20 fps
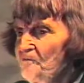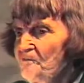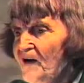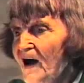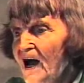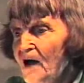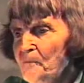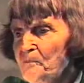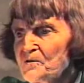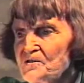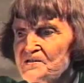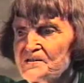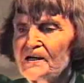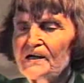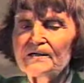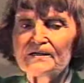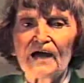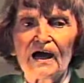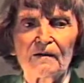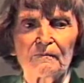
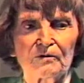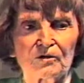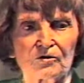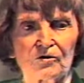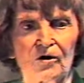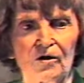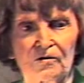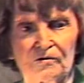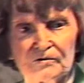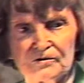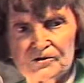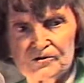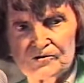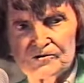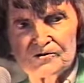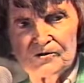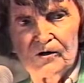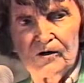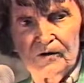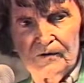5% normal colon you
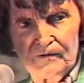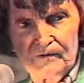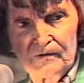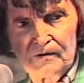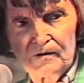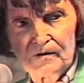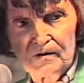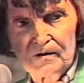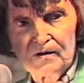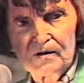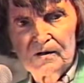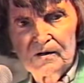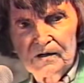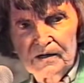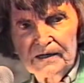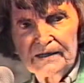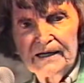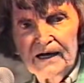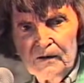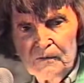saw
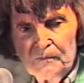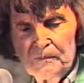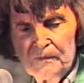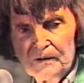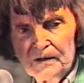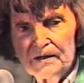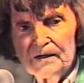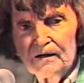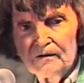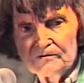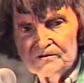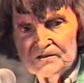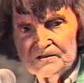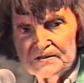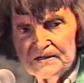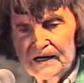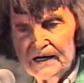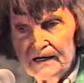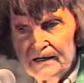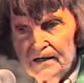in our, in our
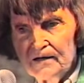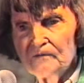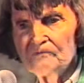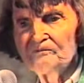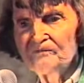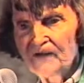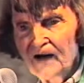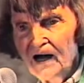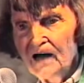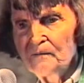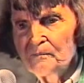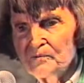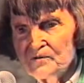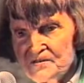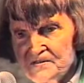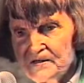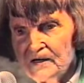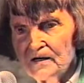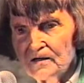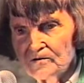society,
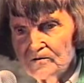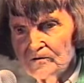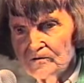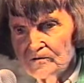5%